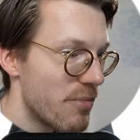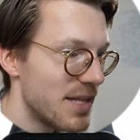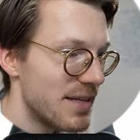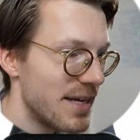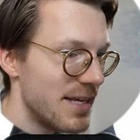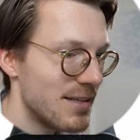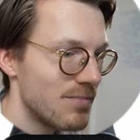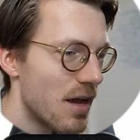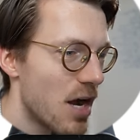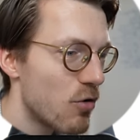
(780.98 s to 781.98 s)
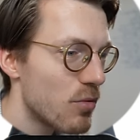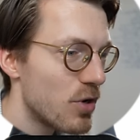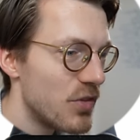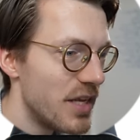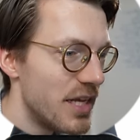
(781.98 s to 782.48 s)
Band 8. I wore
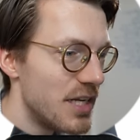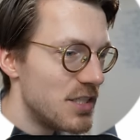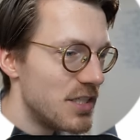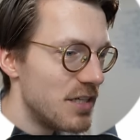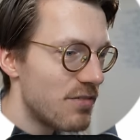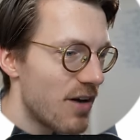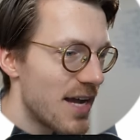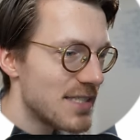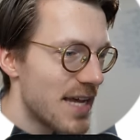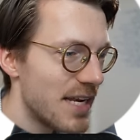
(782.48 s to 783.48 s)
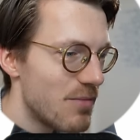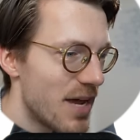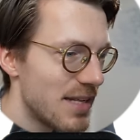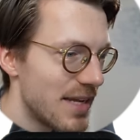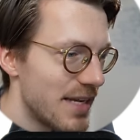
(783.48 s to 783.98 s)
both the EEG device and the
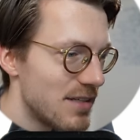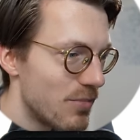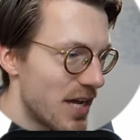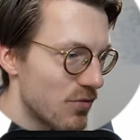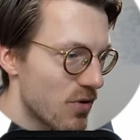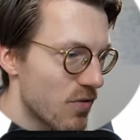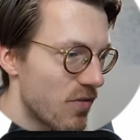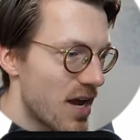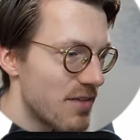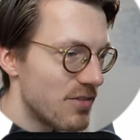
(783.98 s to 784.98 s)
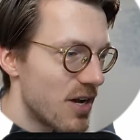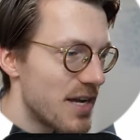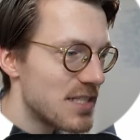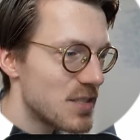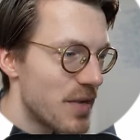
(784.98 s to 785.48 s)
Band 8 to bed for 5
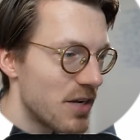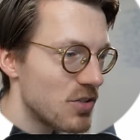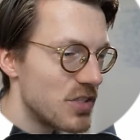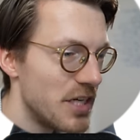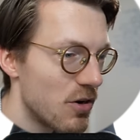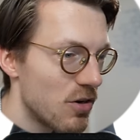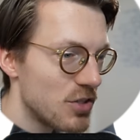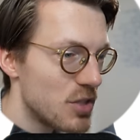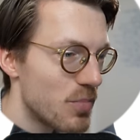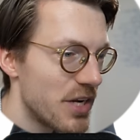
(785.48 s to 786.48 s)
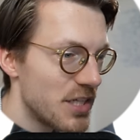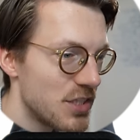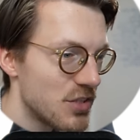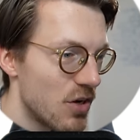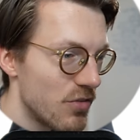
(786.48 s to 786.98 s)
nights, and I'll see how close the
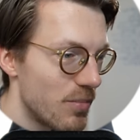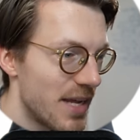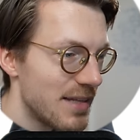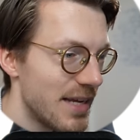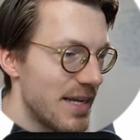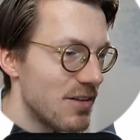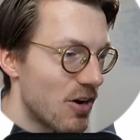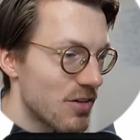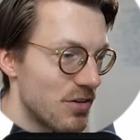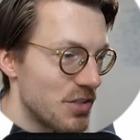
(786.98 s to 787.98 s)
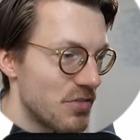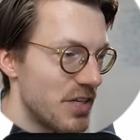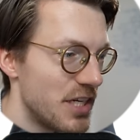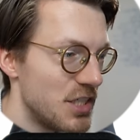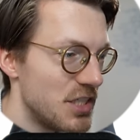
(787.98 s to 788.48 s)
predictions of the Band 8 are to those of
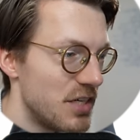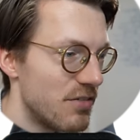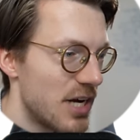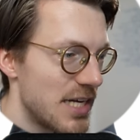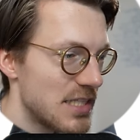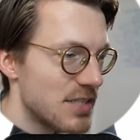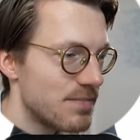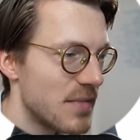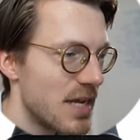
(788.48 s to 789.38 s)
the EEG device.